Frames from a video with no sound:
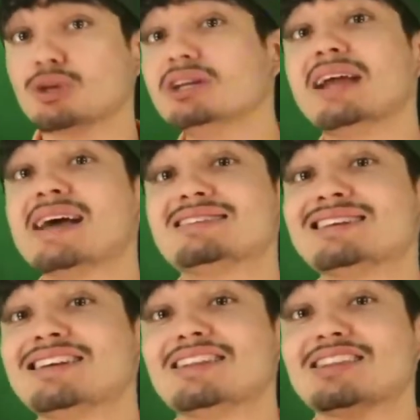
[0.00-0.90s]

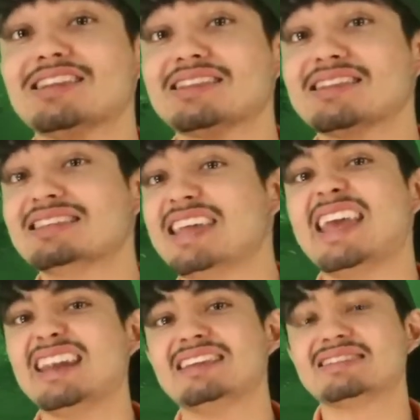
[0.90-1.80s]
realizing this
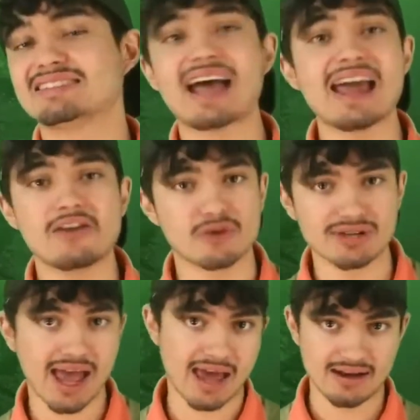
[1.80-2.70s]
hidden side of her
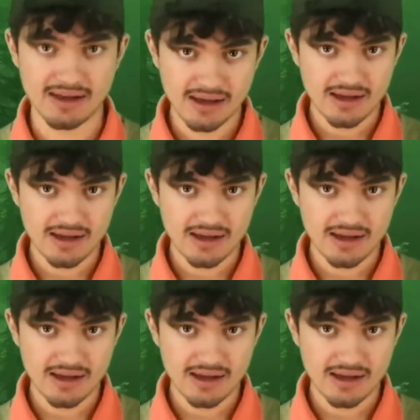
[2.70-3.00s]
dad.